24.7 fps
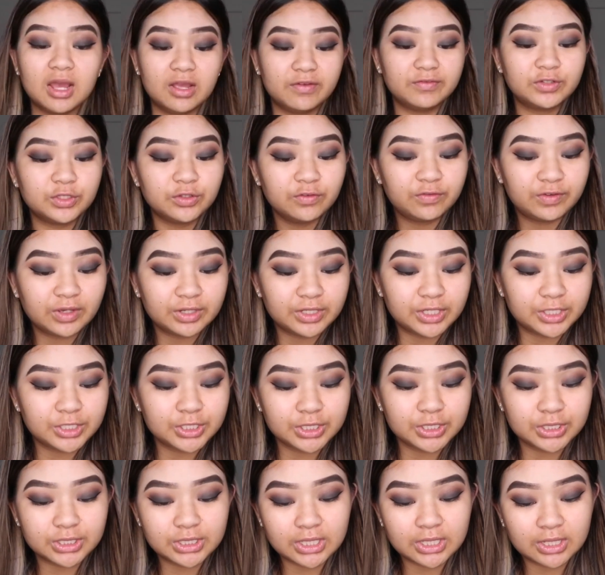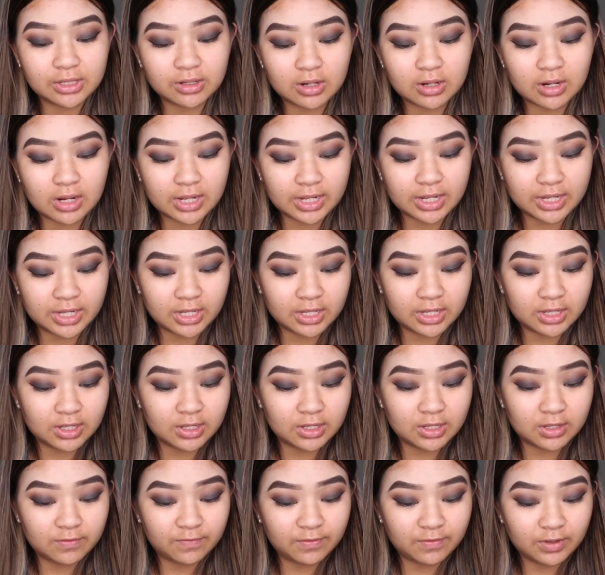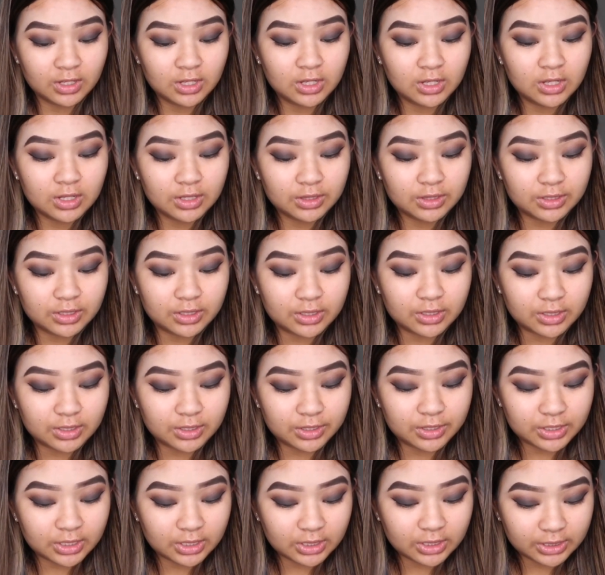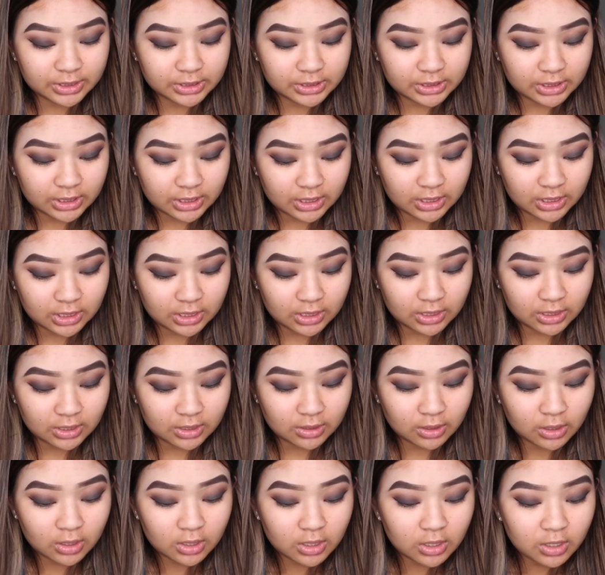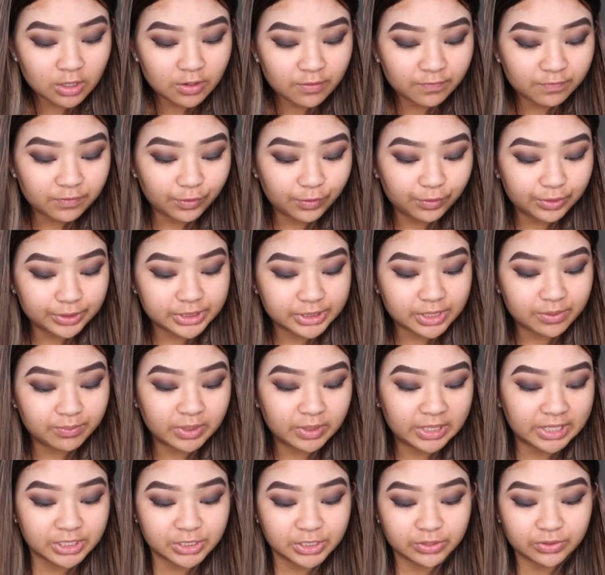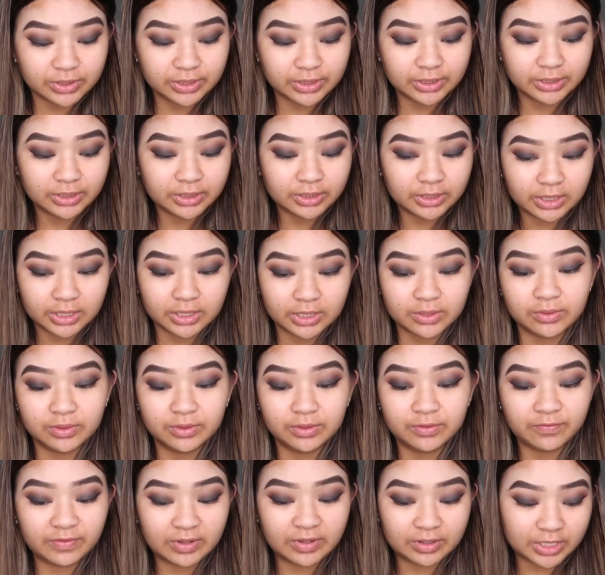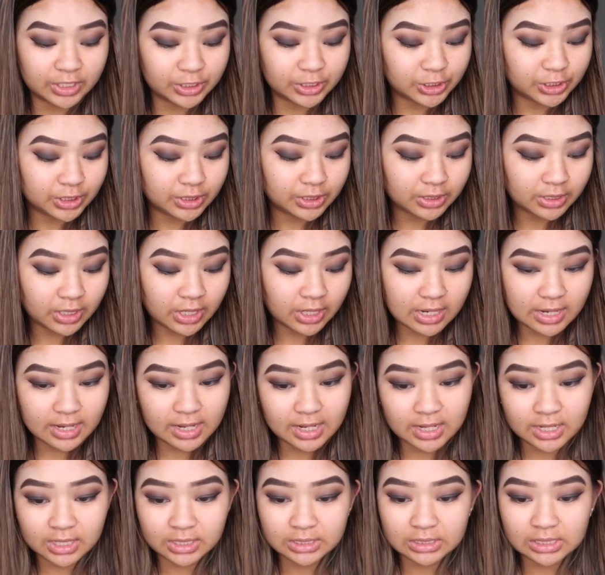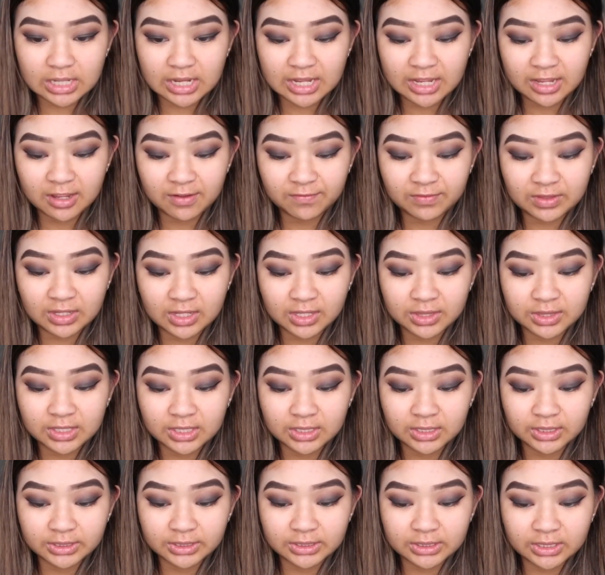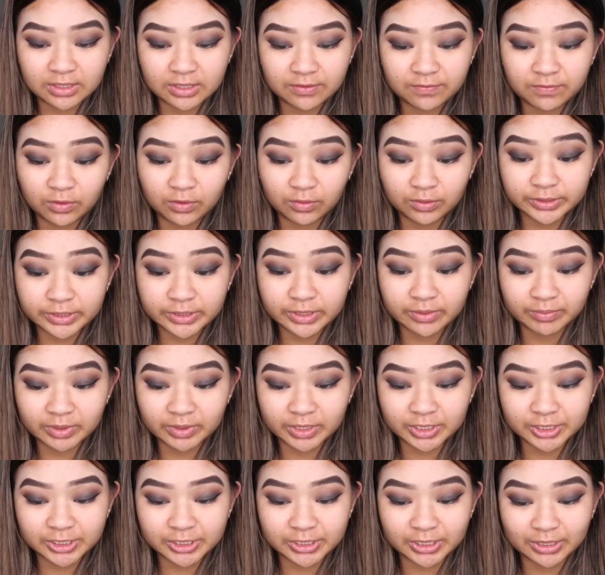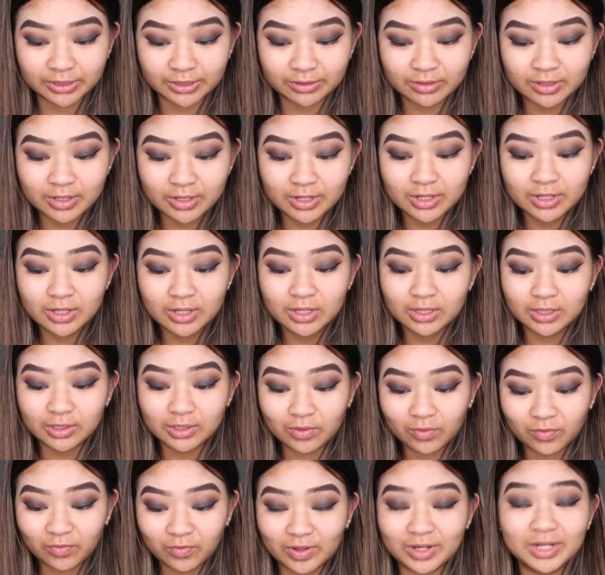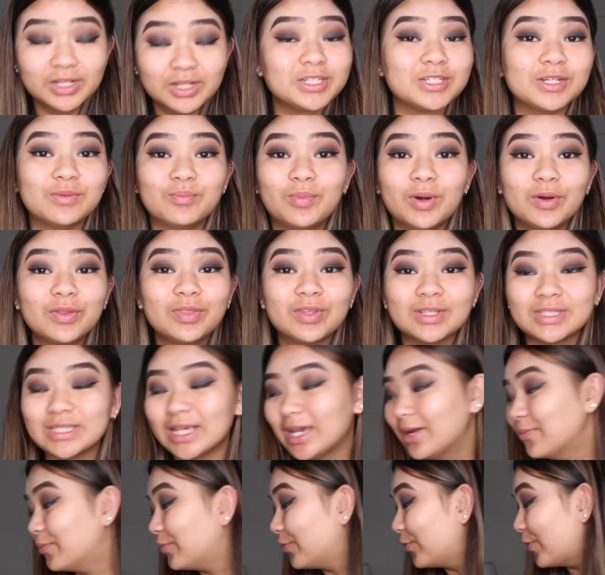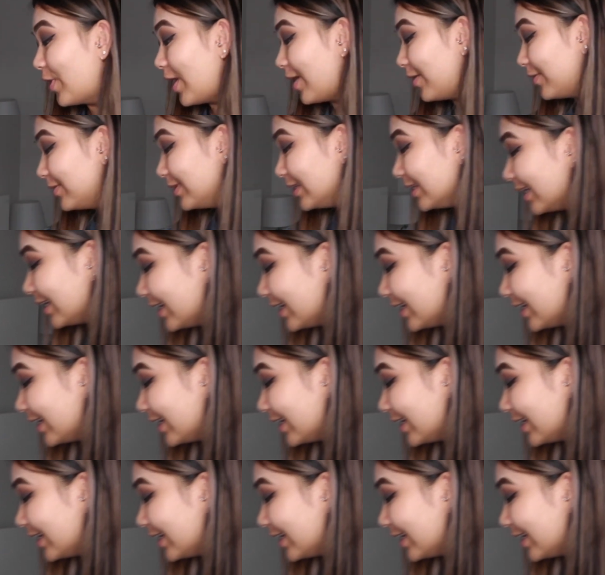I have two foundations here. I have the Thin Lizzy Flawless Complexion Liquid Foundation, and I have their Thin Lizzy Flawless Complexion Liquid Foundation, both the same. Wow.